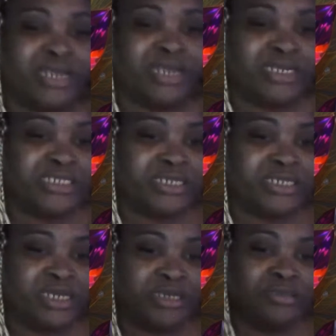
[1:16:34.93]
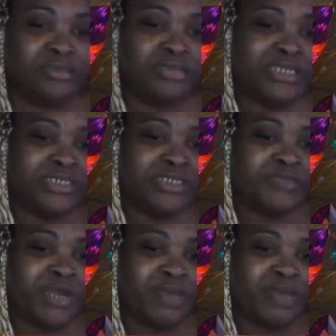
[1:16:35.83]
listen again. Let's just
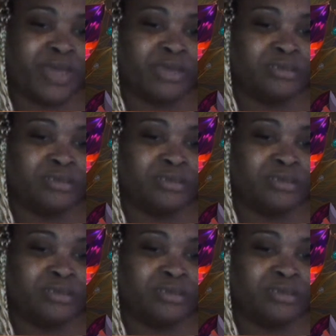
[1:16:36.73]
play it back.